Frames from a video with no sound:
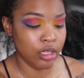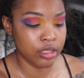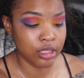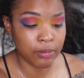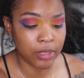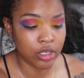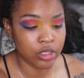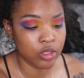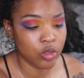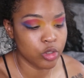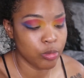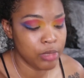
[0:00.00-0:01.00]
something on
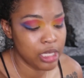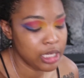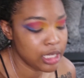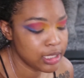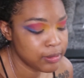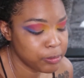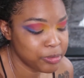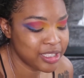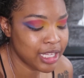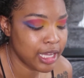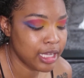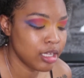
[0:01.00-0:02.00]
social media,
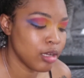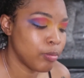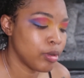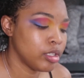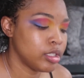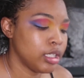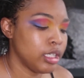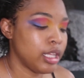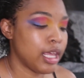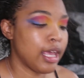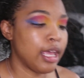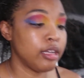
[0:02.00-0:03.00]
say a person
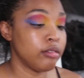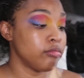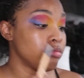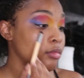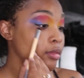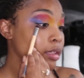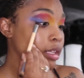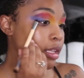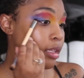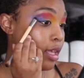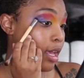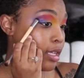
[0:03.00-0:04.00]
that
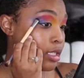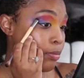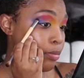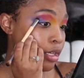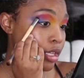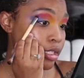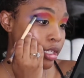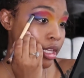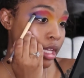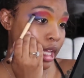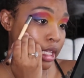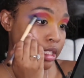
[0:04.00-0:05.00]
has a
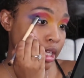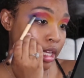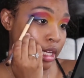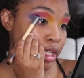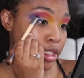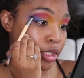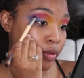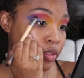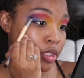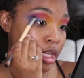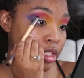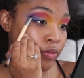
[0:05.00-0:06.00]
business and is
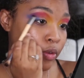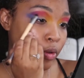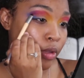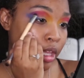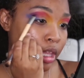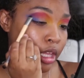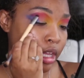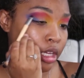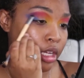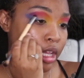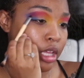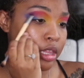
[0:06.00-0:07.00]
successful and
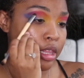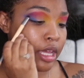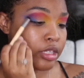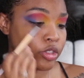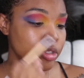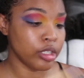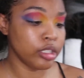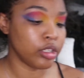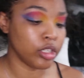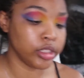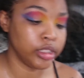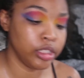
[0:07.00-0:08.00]
that's
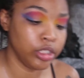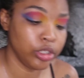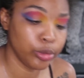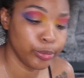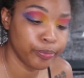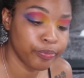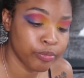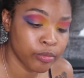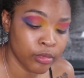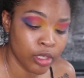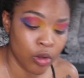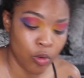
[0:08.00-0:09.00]
triggering to you,
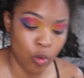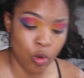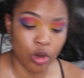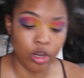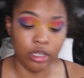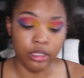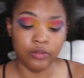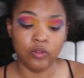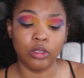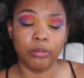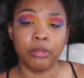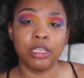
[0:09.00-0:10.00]
or
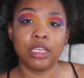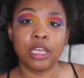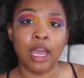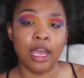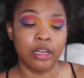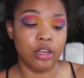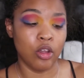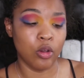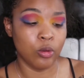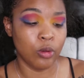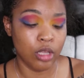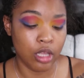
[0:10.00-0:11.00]
for me, I
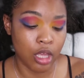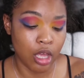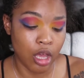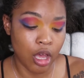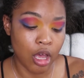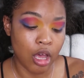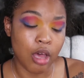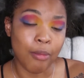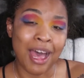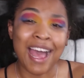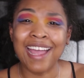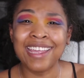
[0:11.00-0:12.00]
know
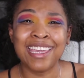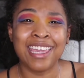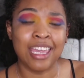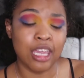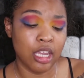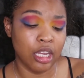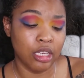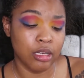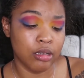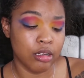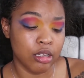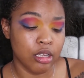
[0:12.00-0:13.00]
I can't
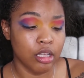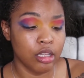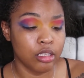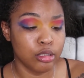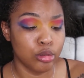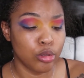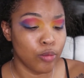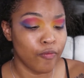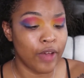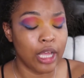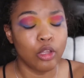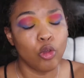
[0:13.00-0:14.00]

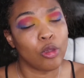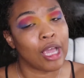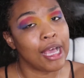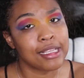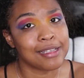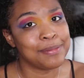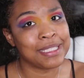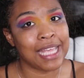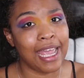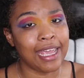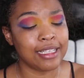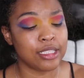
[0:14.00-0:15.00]
follow gossip
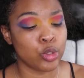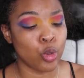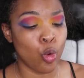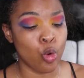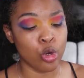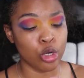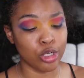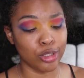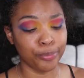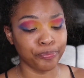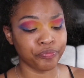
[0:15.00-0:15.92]
sites or